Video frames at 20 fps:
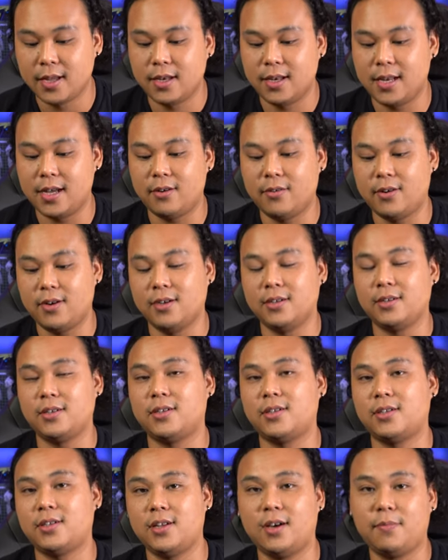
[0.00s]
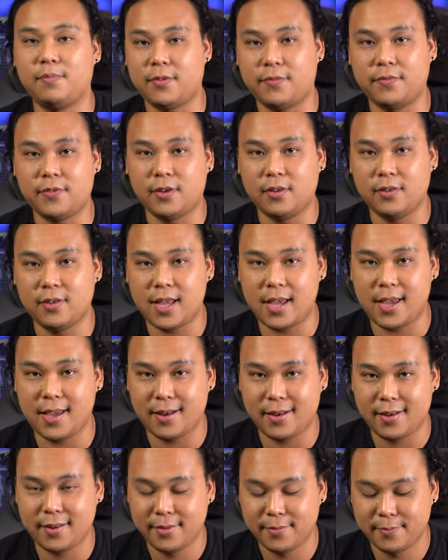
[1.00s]
Now, on top of all
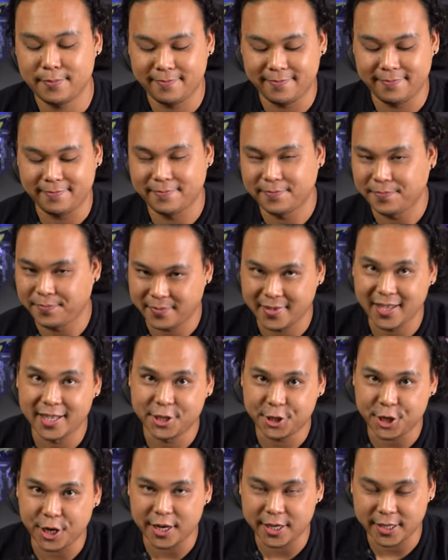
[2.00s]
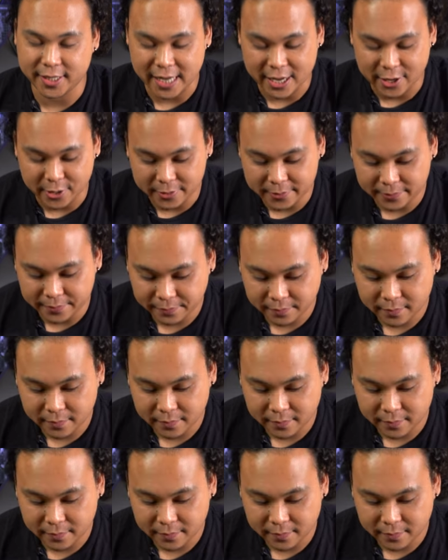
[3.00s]
that, check this out.